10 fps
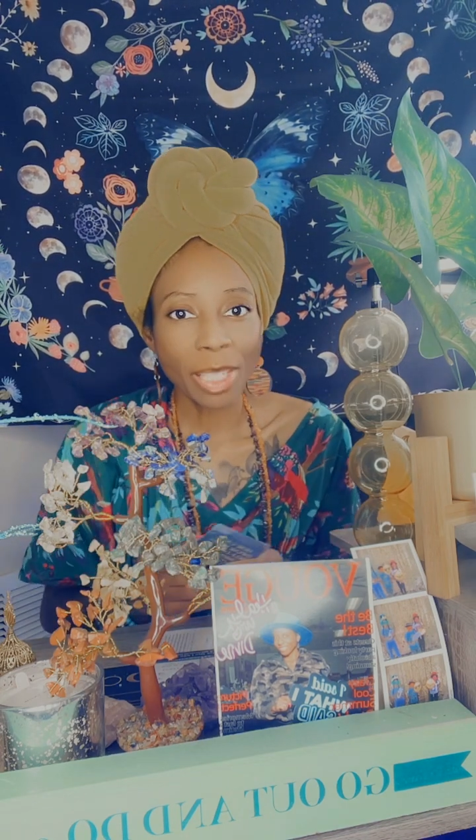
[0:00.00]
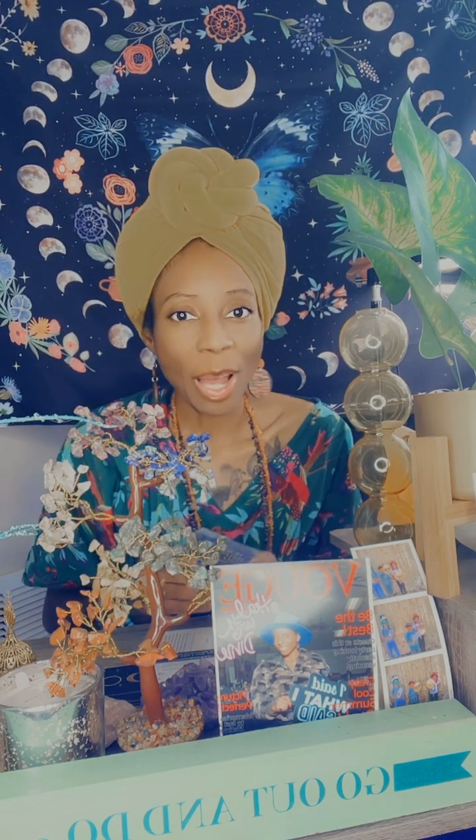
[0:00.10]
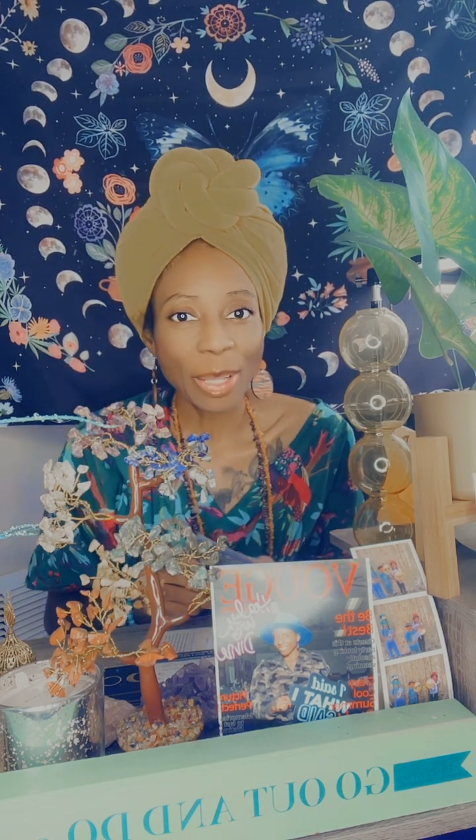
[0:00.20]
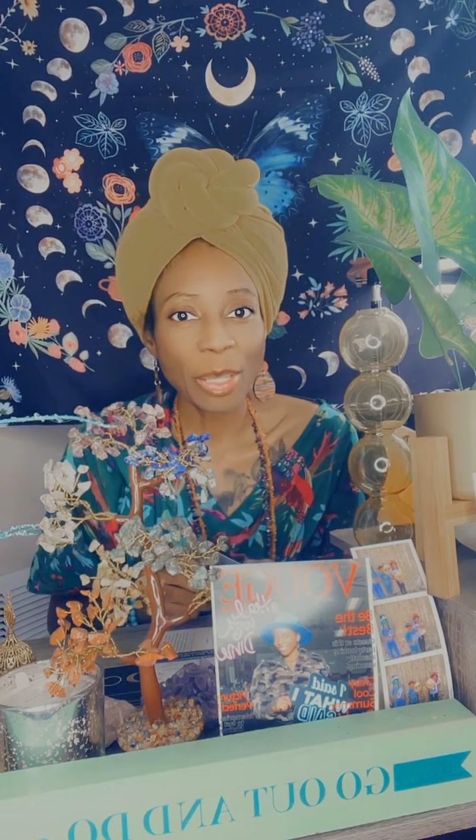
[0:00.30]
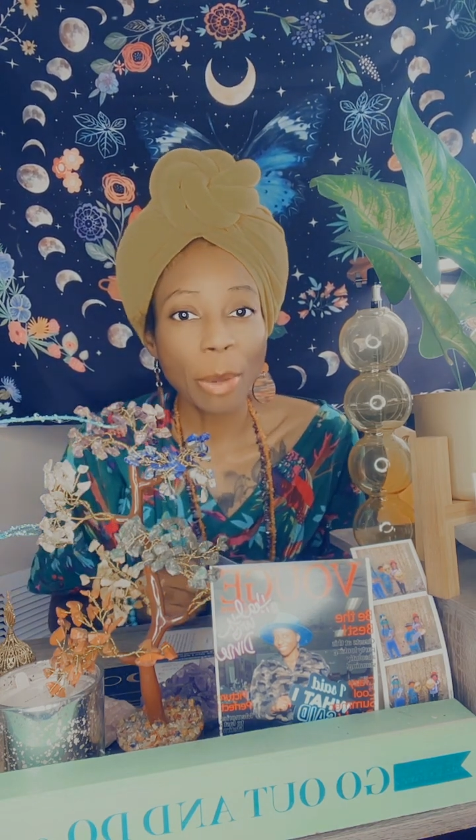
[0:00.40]
to
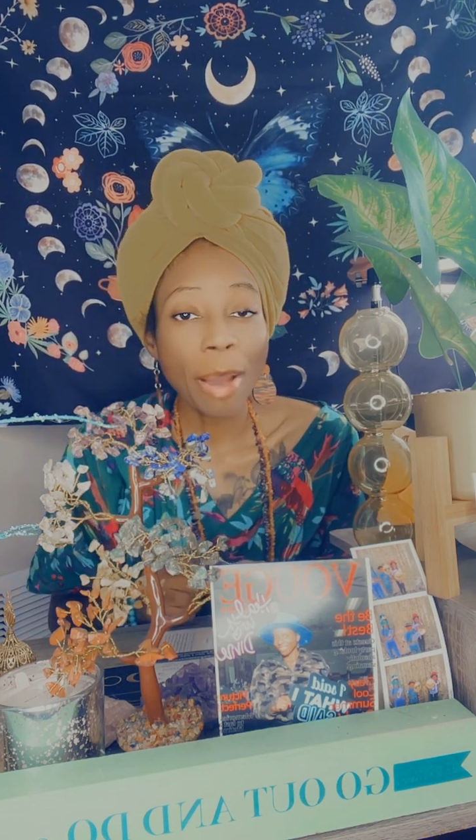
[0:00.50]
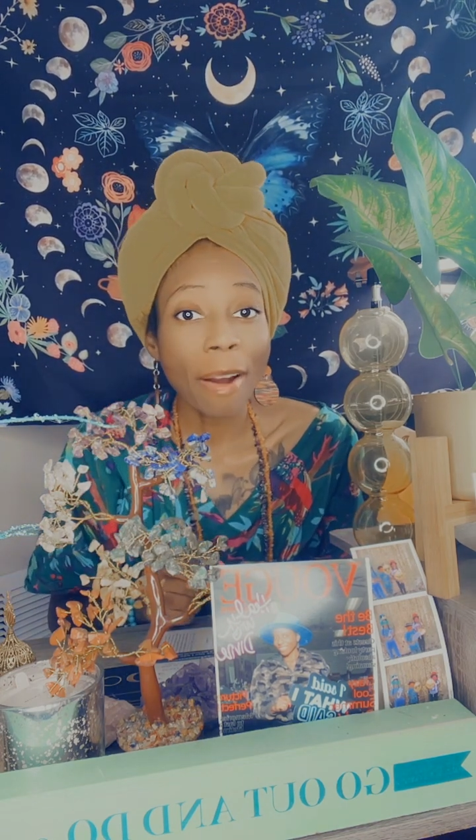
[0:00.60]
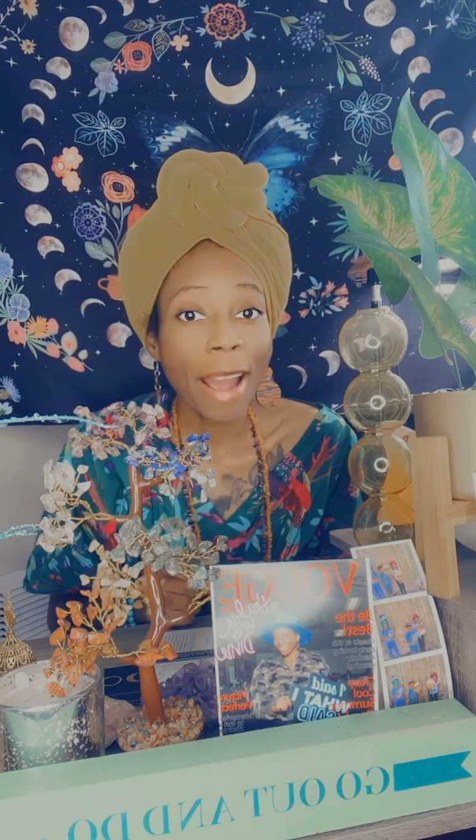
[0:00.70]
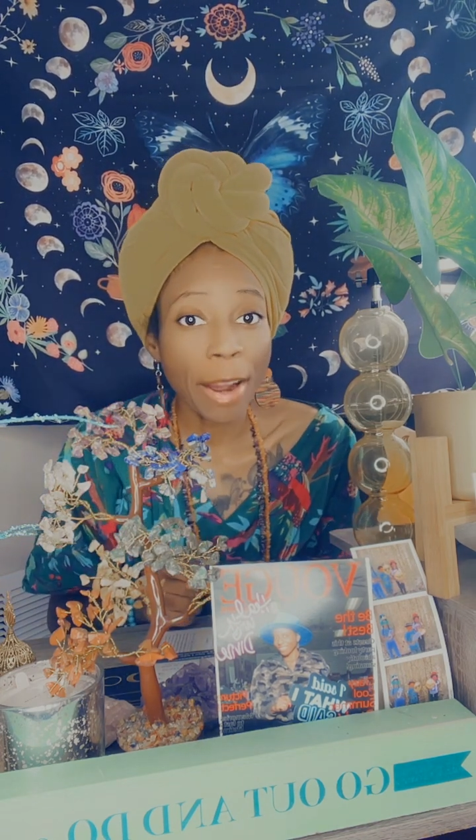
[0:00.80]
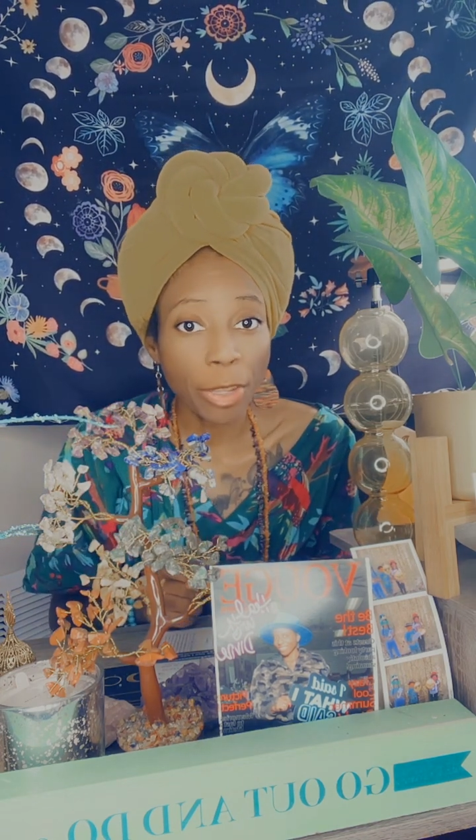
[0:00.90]
talk to you about
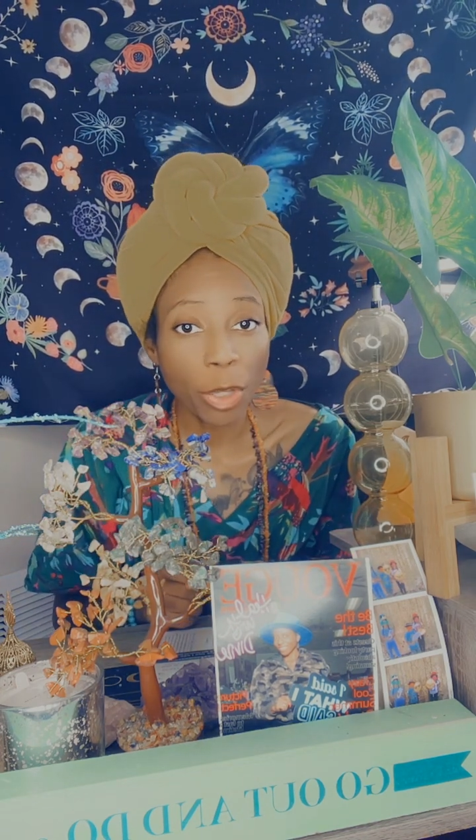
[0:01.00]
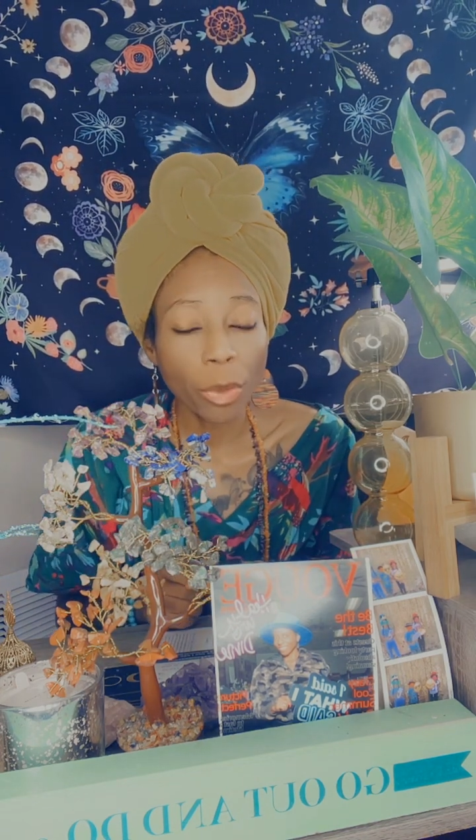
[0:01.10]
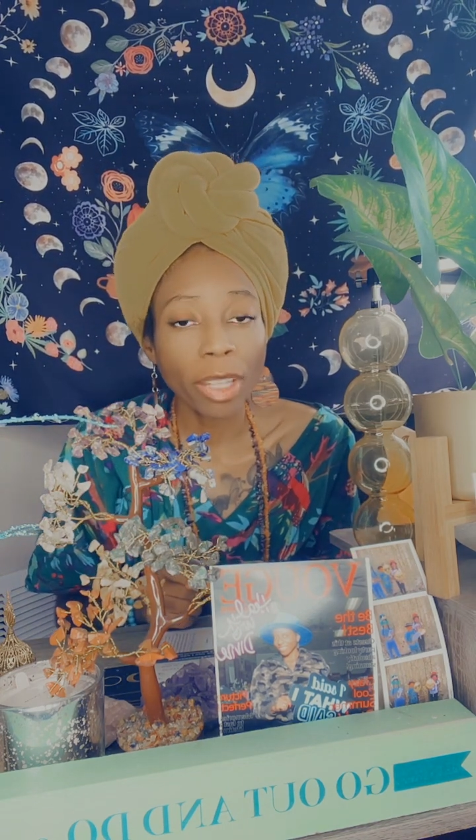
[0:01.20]
how you